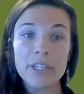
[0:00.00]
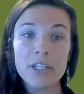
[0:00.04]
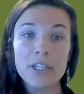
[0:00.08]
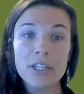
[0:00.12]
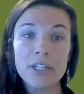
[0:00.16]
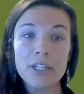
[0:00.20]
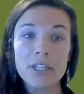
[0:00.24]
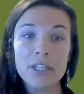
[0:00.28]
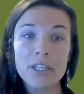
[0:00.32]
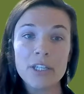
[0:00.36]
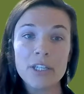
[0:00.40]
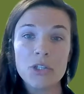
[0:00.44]

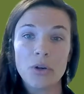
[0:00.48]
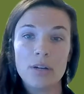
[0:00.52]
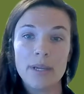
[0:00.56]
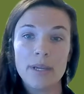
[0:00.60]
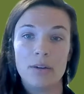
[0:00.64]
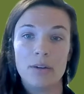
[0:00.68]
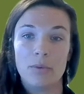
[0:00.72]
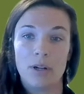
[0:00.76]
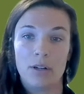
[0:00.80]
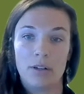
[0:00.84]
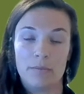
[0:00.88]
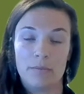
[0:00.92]
Please
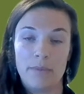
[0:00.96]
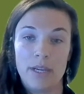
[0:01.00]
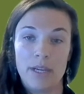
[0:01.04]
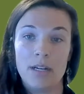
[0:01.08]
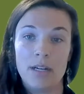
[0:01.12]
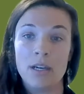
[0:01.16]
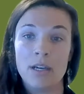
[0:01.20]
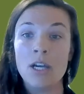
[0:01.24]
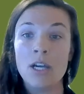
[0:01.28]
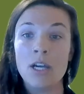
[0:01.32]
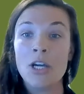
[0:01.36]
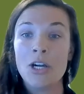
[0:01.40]
join me in
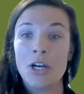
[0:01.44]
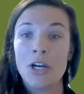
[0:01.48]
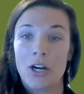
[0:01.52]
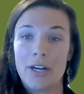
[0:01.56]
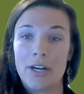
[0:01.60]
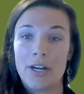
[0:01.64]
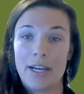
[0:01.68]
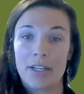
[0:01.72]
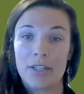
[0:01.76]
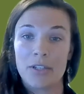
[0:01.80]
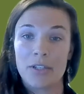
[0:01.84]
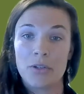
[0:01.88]
welcoming
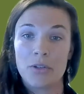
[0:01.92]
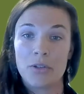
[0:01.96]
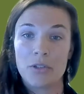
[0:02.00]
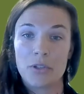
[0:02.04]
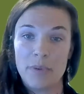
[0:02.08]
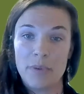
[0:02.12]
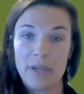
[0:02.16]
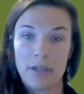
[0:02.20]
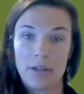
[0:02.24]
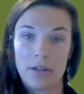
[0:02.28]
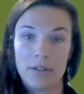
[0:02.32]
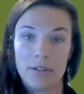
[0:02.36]
our next
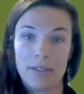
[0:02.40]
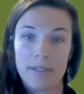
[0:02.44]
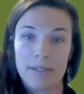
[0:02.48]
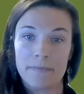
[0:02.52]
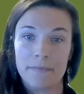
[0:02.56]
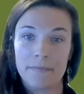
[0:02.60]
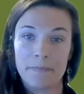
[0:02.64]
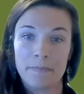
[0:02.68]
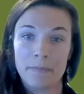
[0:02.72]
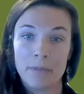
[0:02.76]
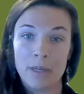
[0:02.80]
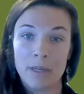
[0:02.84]
two
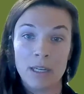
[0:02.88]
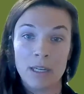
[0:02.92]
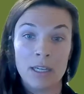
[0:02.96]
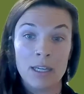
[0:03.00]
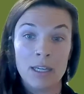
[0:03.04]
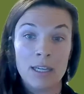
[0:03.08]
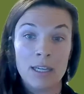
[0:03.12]
speakers.